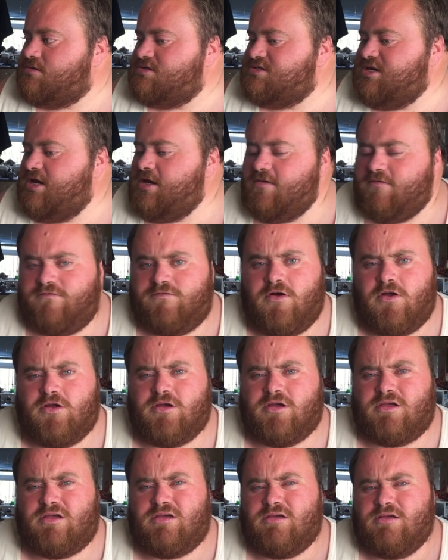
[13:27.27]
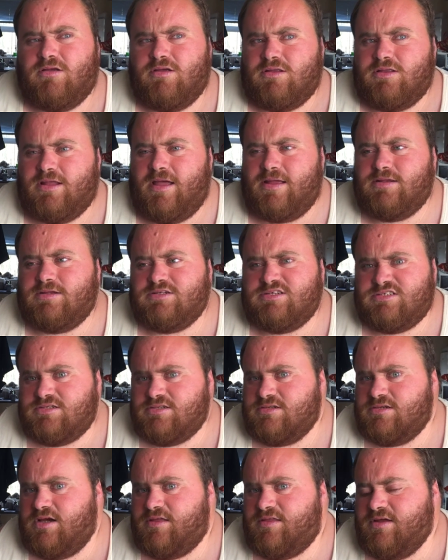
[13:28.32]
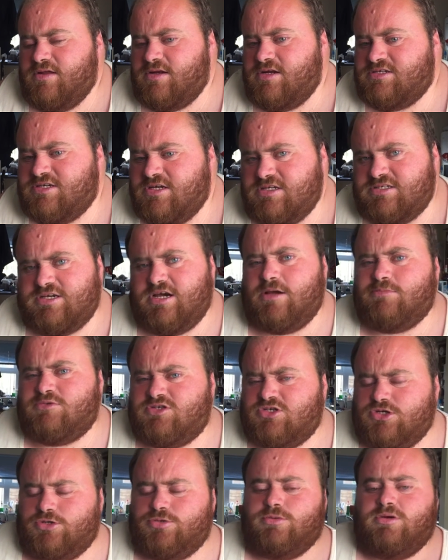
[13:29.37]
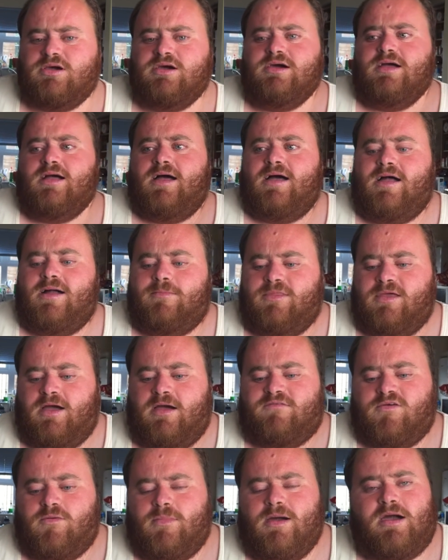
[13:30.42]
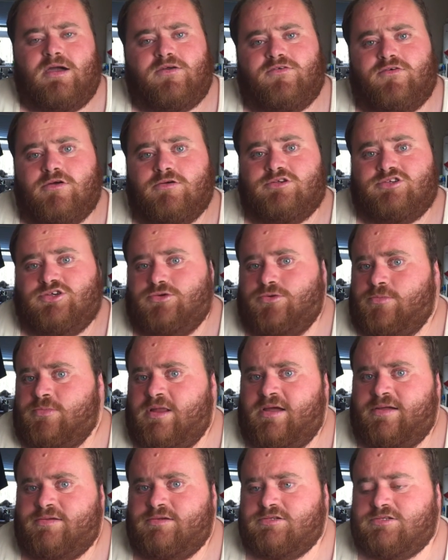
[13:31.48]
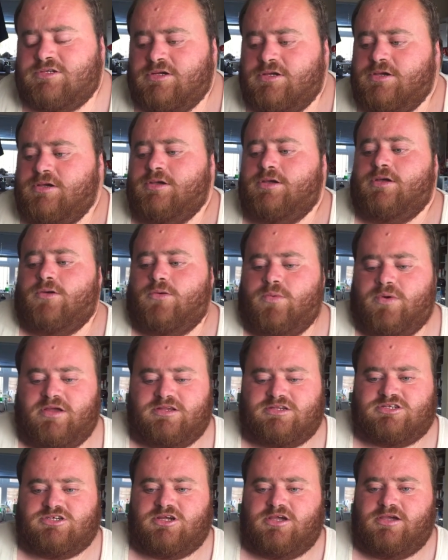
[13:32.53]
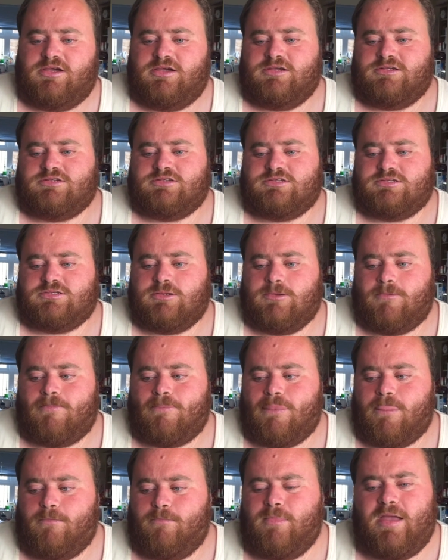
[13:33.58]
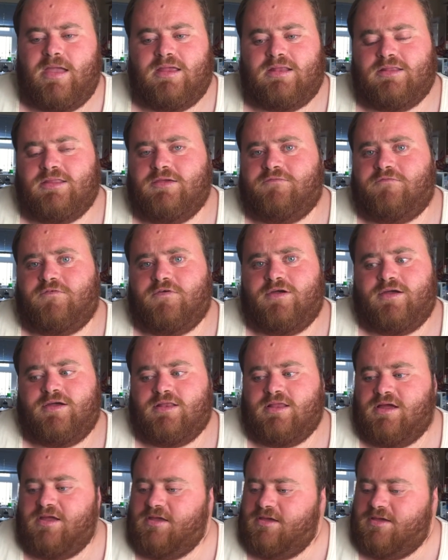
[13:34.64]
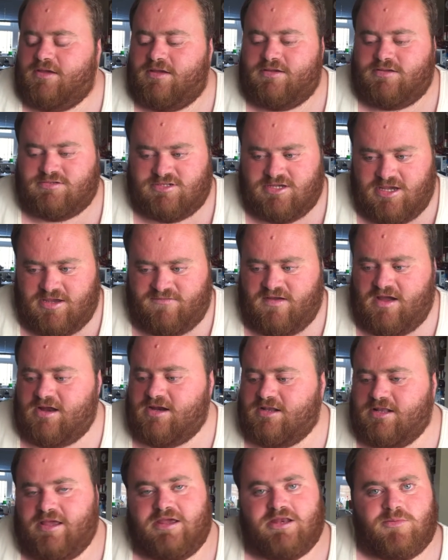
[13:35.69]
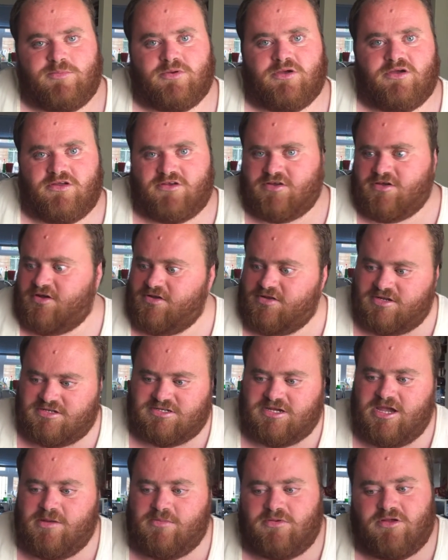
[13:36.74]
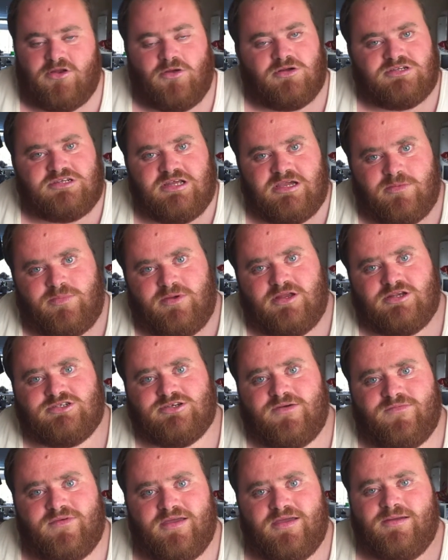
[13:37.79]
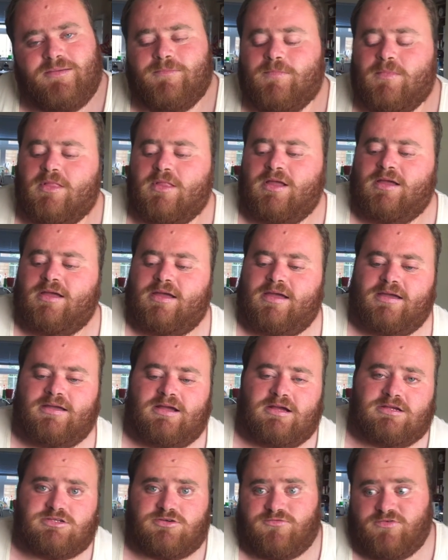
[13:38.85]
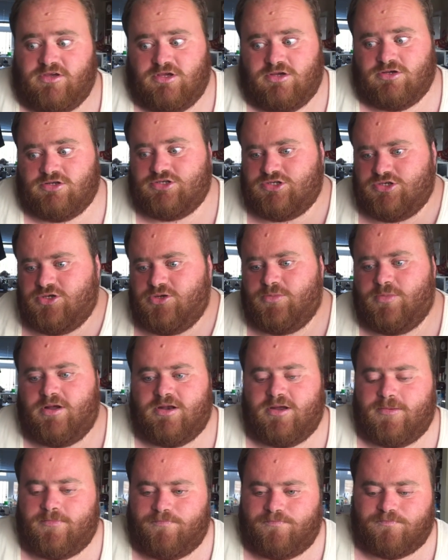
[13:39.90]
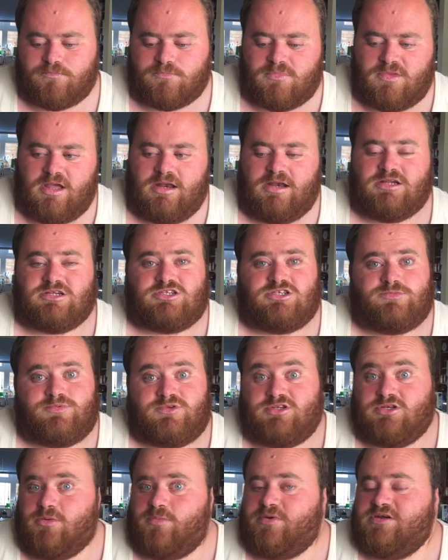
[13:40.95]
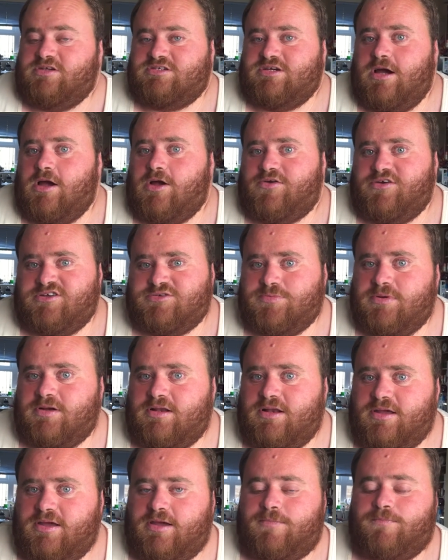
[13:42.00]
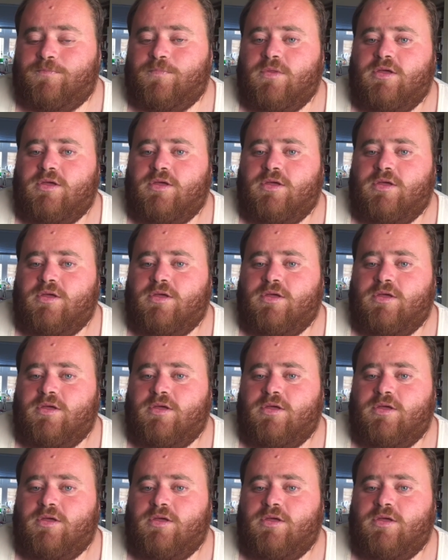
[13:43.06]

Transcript: Telephonic lens, I think that's it, ×2. They have a macro zoom lens, which is mainly for, like, say if you had a ladybird on the table and you want to take a picture of it. It has a really good zoom on it, and it still brings it out crisp and clear.